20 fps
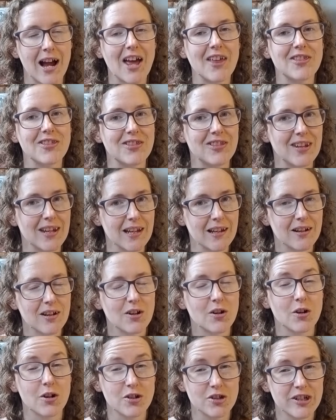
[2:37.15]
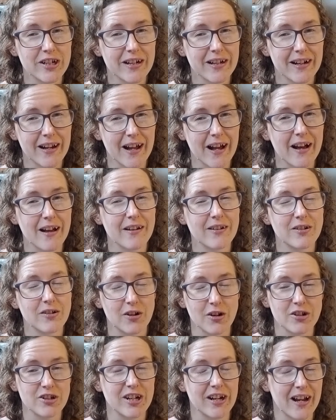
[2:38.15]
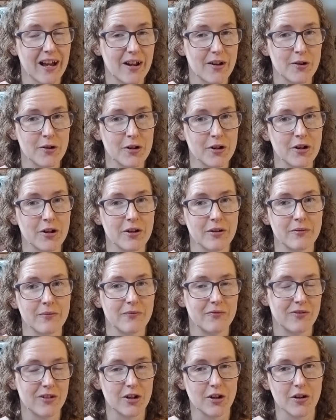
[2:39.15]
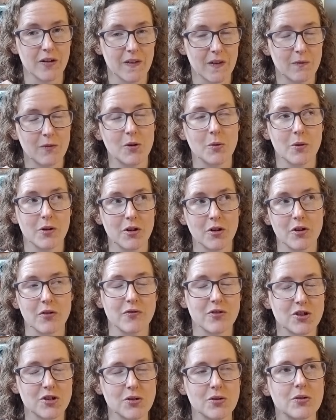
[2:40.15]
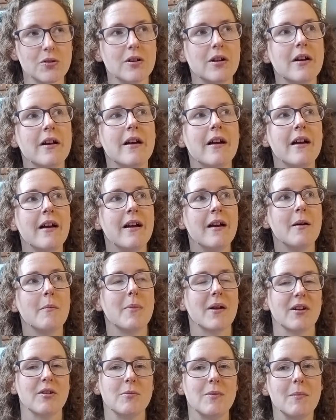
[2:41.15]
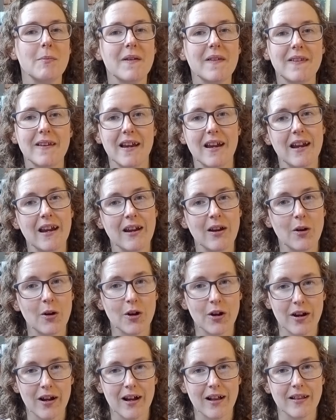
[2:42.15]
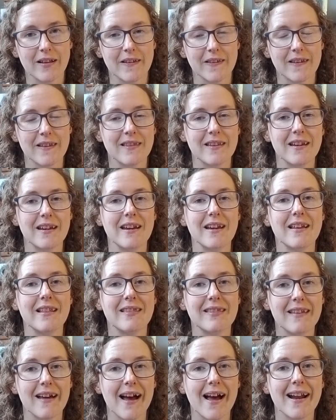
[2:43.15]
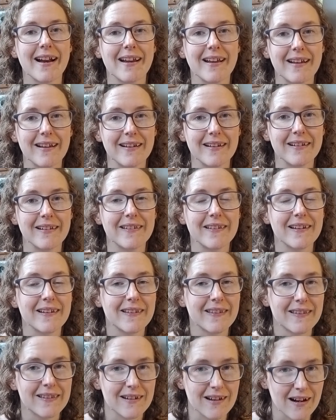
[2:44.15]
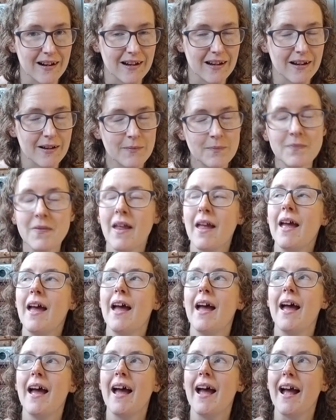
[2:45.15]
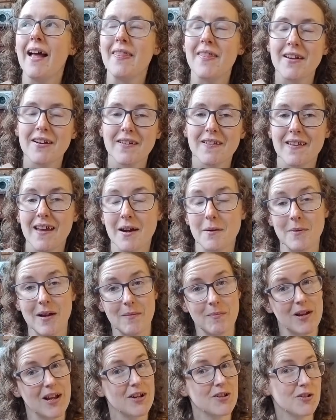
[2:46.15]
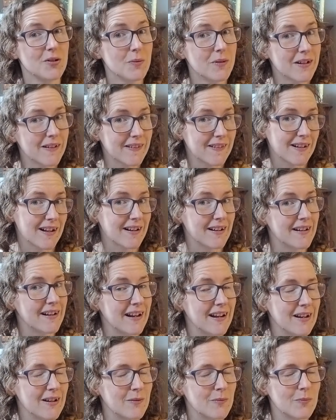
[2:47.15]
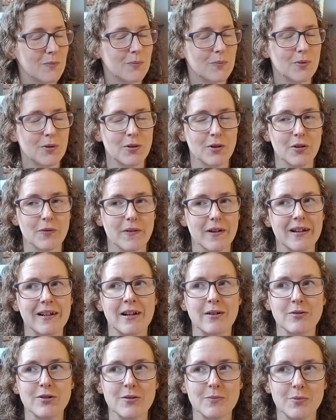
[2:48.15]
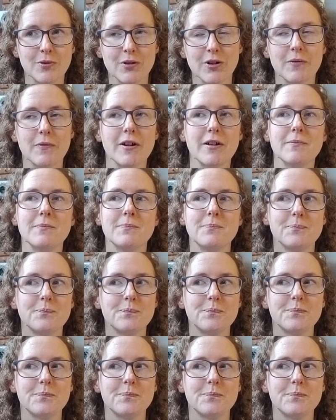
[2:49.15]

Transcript: I think. Go check it out. Go check out her videos if you want to know for sure. But I remember seeing her colours and thinking that is stunning. And then I was like, maybe I do want to start an Elton pullover.